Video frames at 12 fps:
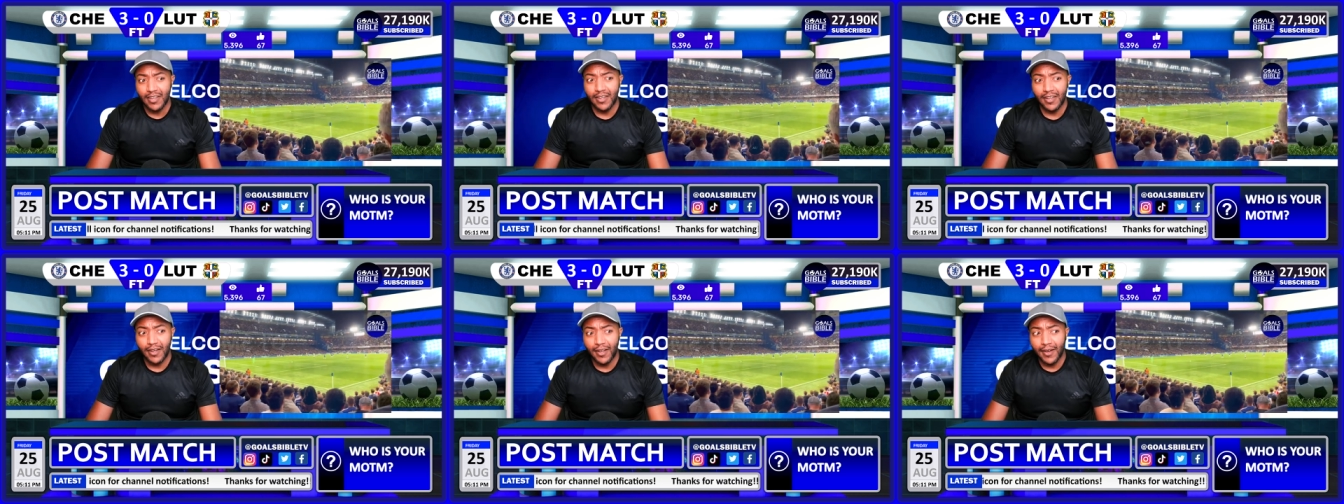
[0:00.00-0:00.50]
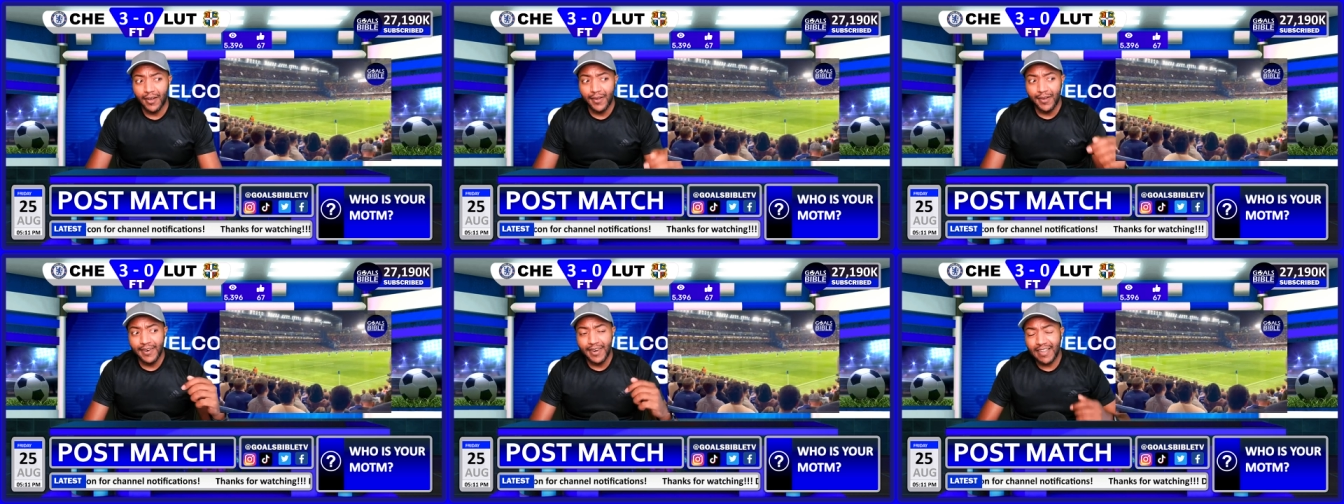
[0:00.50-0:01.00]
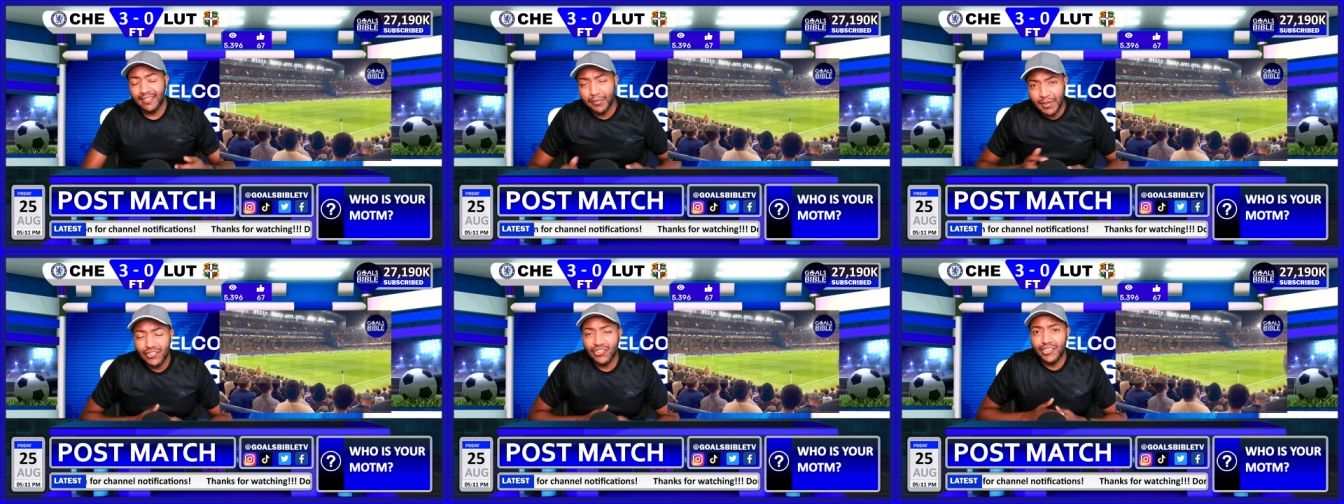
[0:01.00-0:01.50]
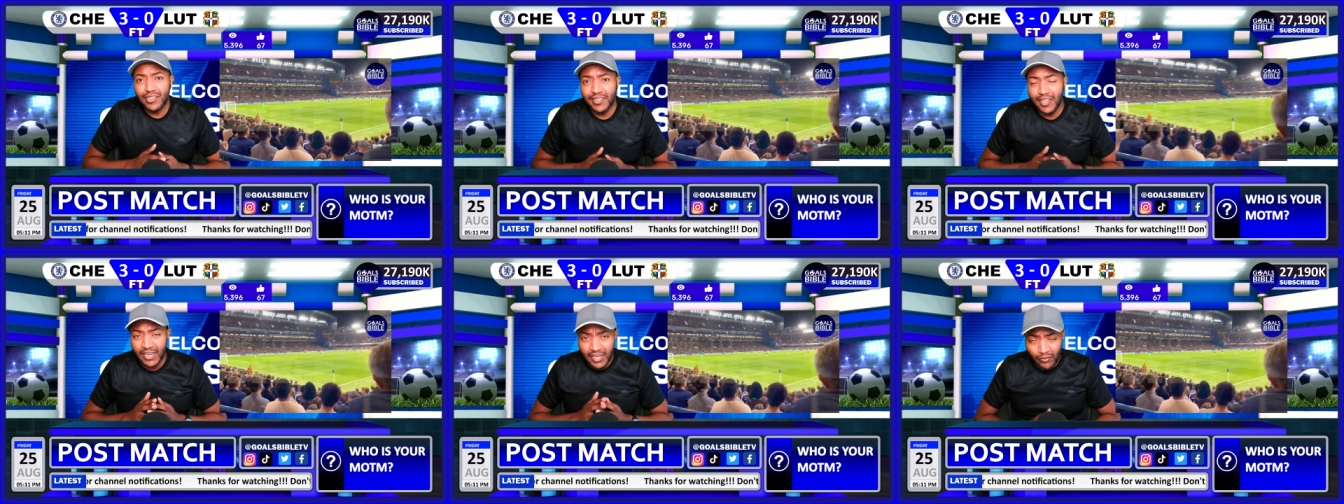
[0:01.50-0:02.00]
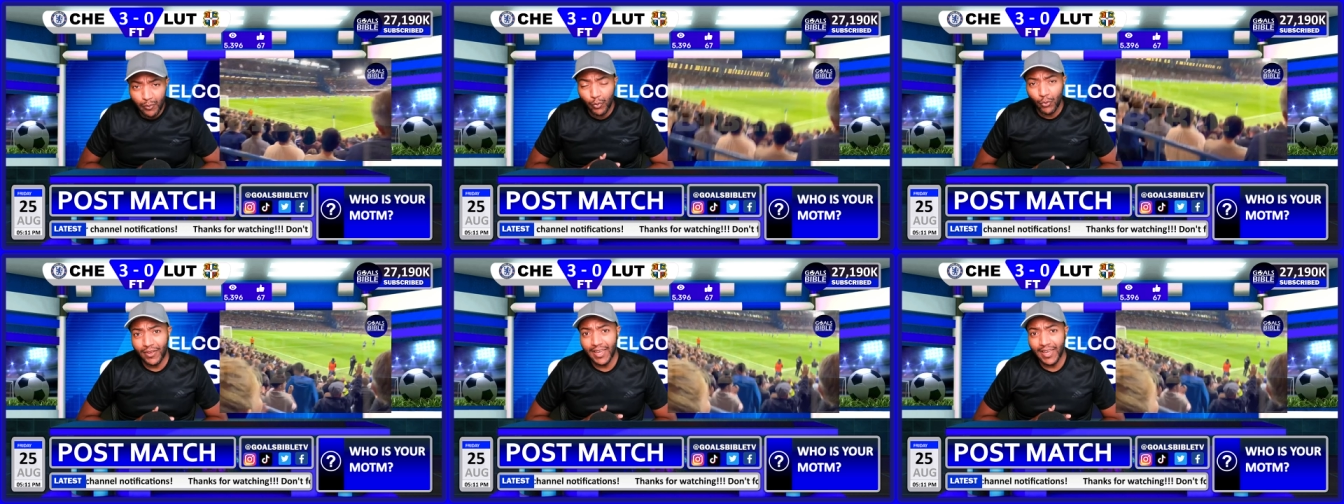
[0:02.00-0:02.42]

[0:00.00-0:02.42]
Uh, uh, not to mention the Liverpool